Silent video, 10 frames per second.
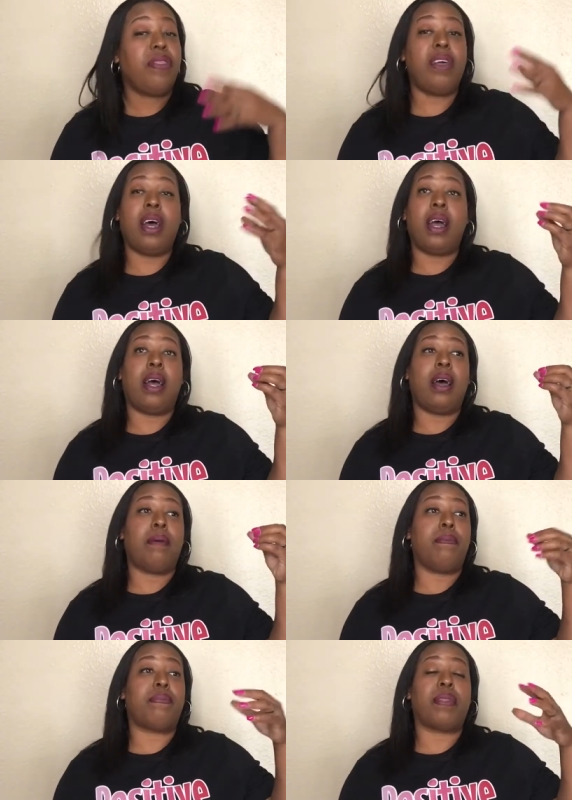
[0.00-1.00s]
The
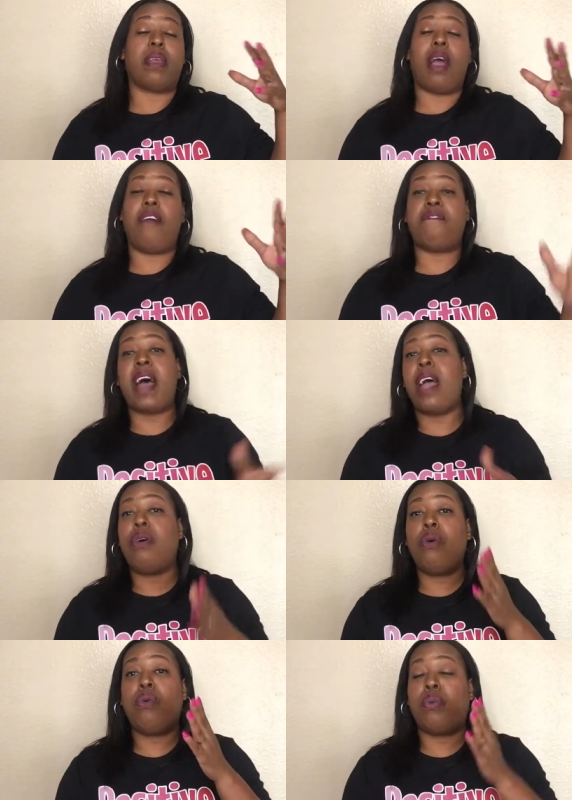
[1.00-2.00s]
um, her
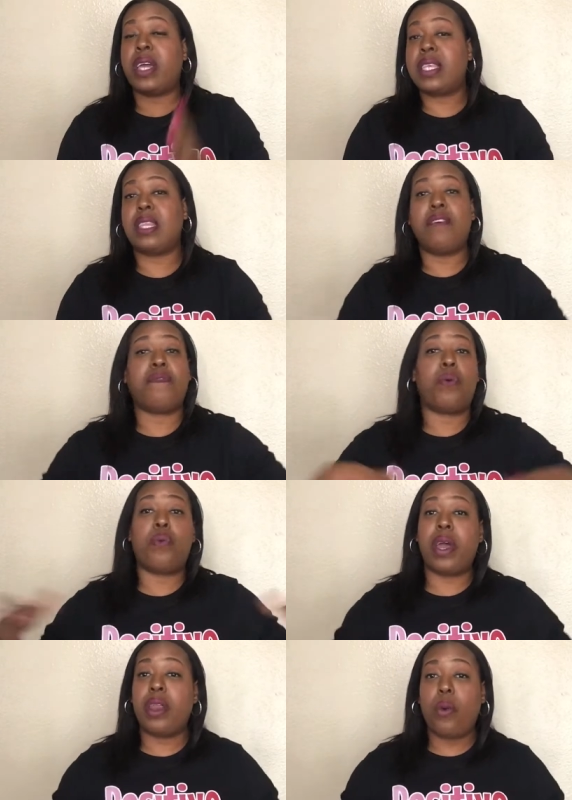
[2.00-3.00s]
final reasoning for
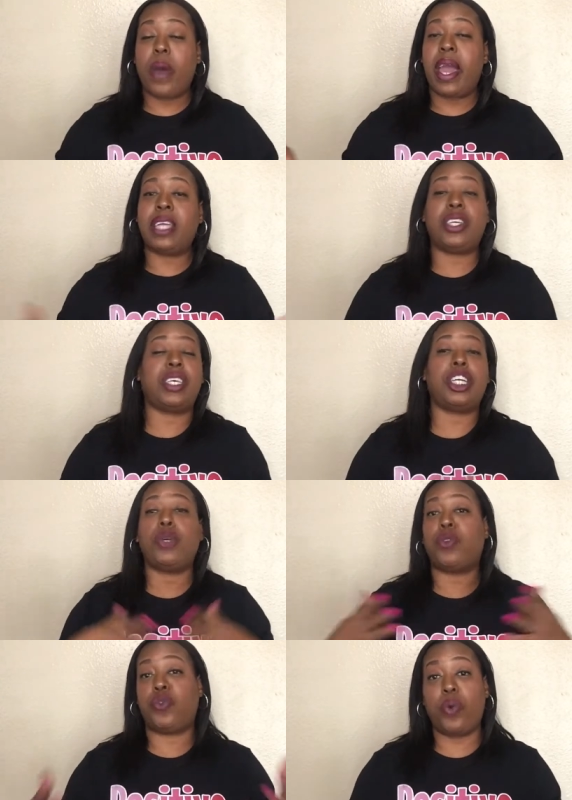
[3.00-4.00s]
running away, she said
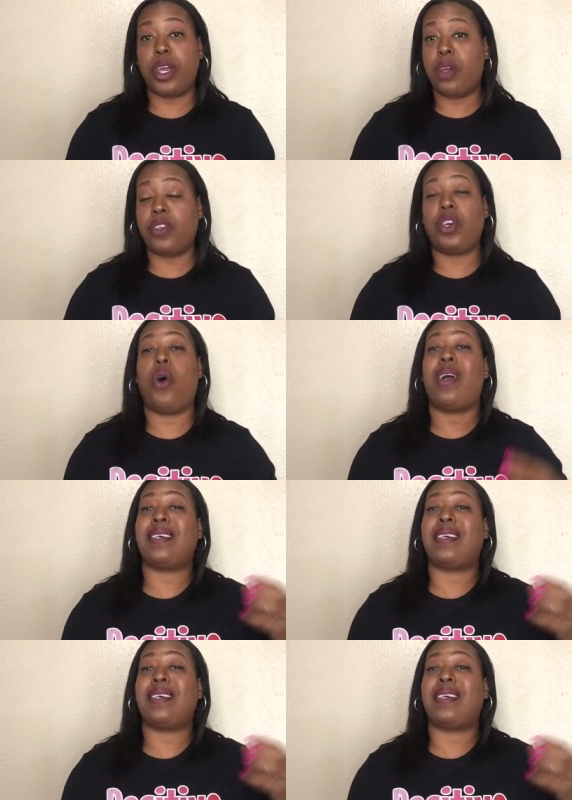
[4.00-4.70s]
she was 20 years old.